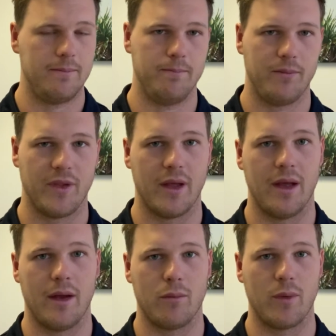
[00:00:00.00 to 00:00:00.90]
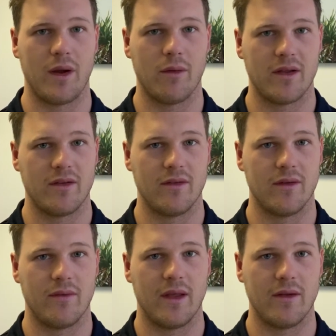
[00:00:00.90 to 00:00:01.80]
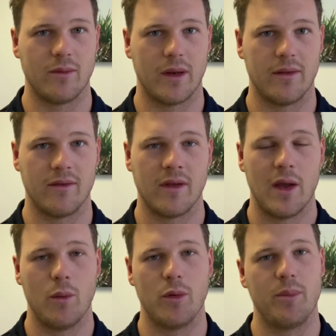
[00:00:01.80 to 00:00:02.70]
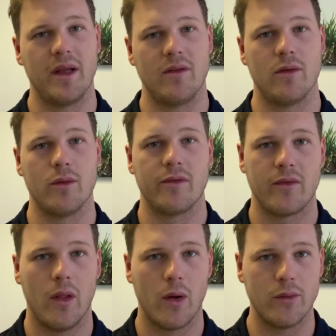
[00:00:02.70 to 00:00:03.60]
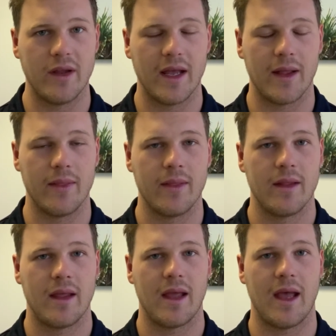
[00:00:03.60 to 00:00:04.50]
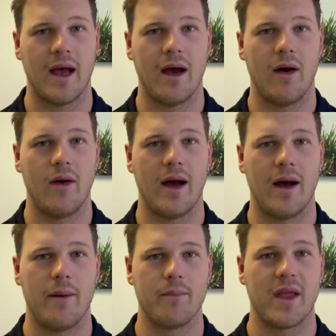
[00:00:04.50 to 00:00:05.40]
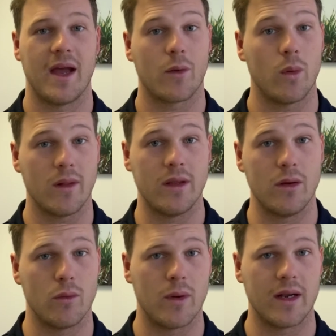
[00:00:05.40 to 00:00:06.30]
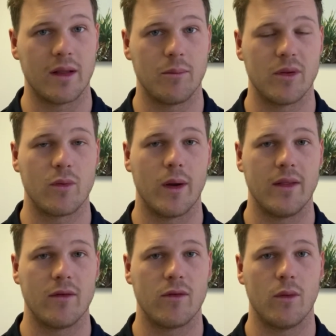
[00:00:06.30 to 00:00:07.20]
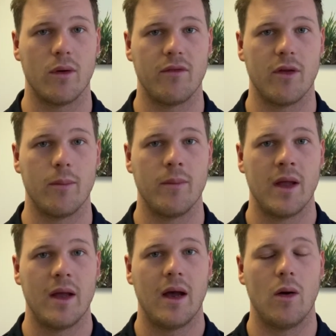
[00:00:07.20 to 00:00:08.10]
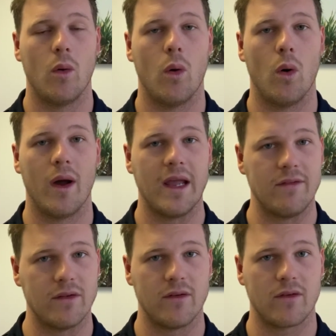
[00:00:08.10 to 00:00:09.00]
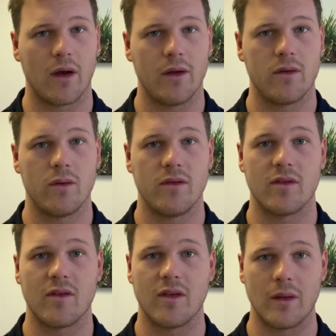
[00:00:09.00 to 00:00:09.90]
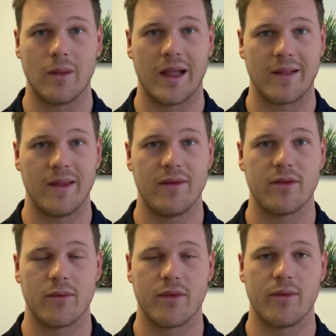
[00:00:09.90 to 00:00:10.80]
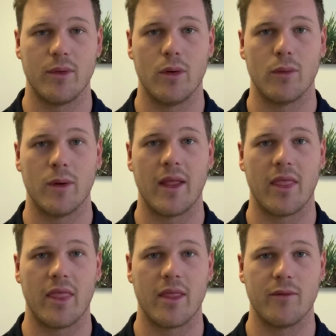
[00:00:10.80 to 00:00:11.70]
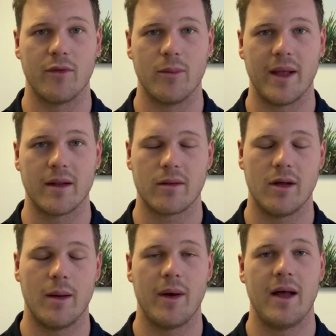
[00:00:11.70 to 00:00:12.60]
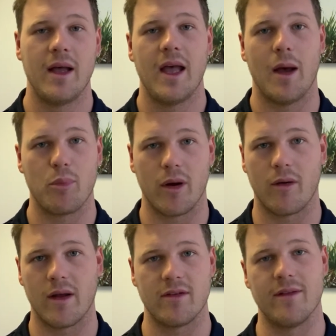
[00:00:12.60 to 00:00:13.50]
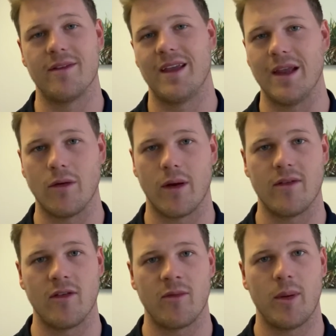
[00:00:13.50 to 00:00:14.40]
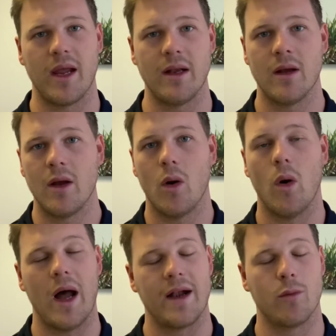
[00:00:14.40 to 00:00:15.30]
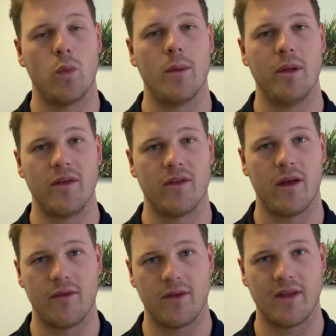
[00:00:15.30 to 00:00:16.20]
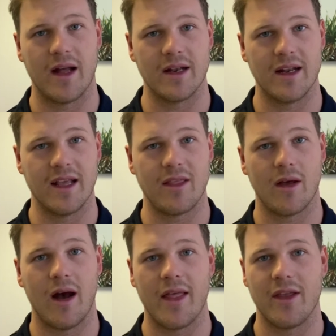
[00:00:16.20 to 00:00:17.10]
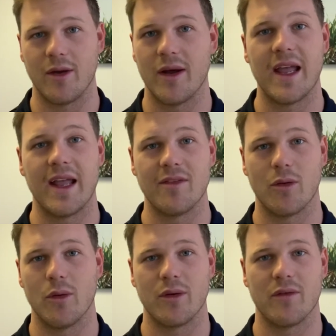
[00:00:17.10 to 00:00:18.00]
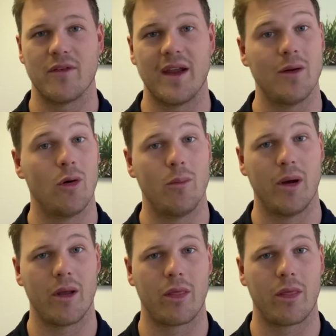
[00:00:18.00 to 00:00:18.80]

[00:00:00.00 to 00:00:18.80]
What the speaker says: The regressions of these ones would be to slow down how quickly you're running between the two of them, or even just go to just a single leg lift off the floor rather than a full mountain climber. Our progressions increase the speed or add a wobbly surface underneath either your hands or your feet, or both.